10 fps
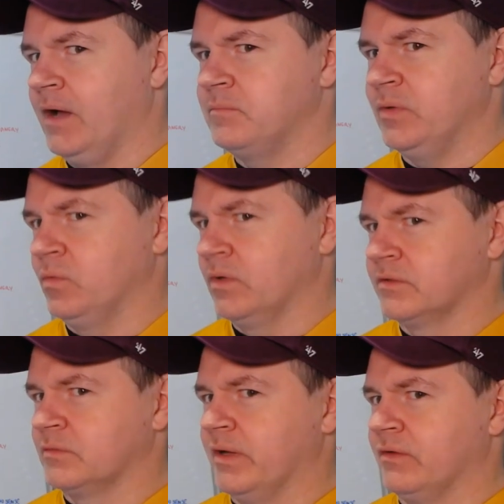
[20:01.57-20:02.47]

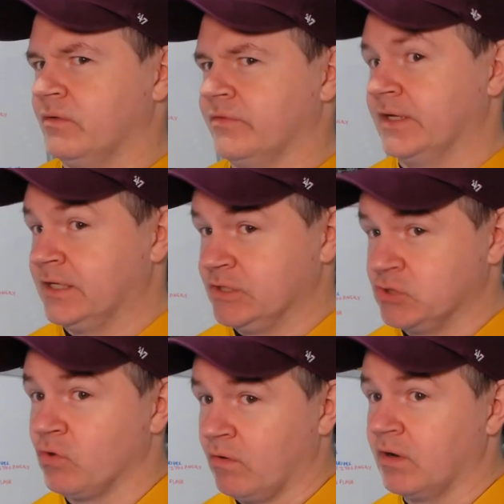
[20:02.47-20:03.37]
bewildered by the whole thing,
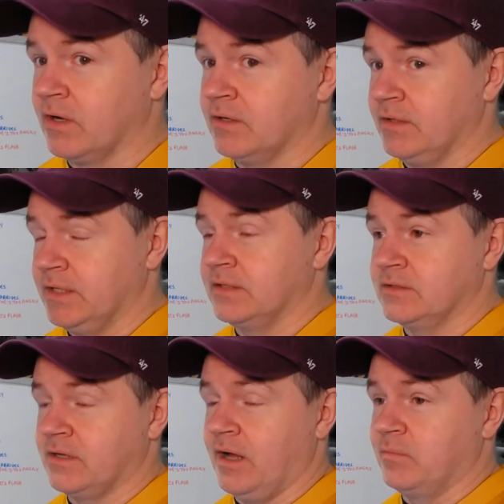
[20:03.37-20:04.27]
because Nora in the
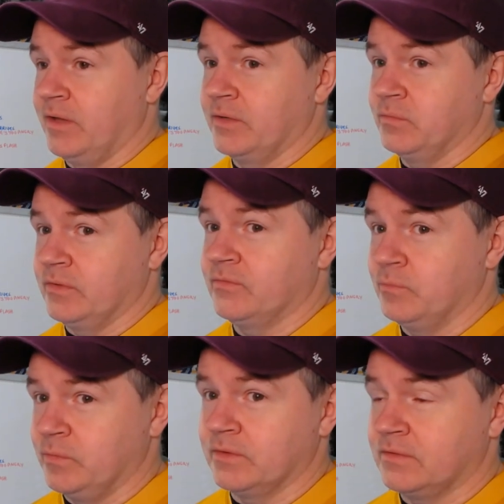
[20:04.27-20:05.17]
timeline
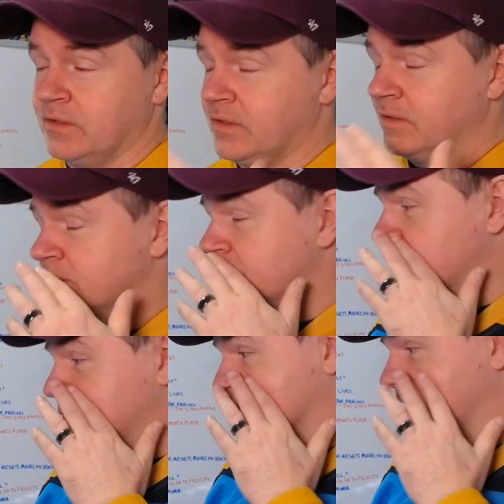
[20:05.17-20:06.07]
with